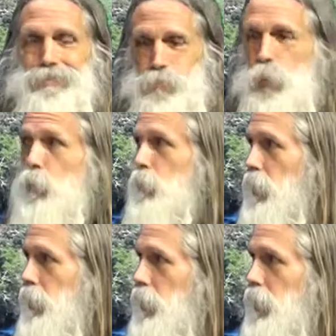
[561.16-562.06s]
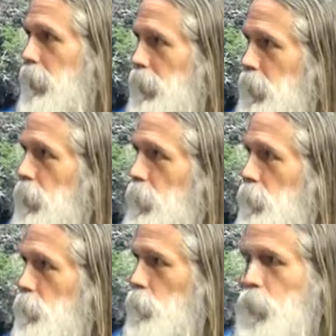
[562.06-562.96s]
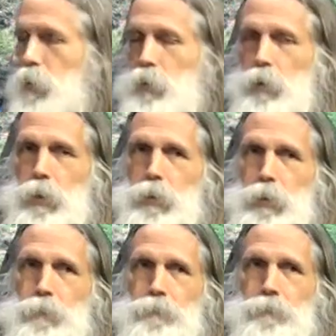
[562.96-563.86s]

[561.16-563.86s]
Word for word: prove that, that it is a different water structure.